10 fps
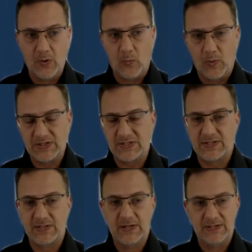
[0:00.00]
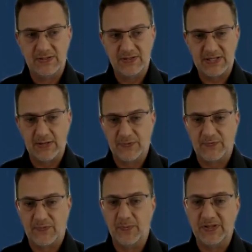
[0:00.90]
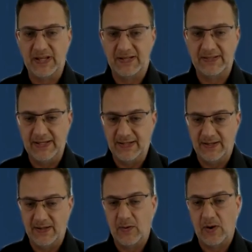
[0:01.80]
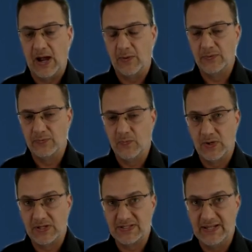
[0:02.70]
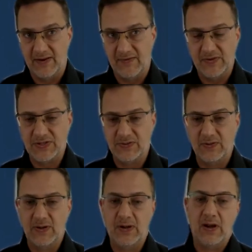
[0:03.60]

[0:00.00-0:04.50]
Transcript: What's the skills from a tech data? What's their vision?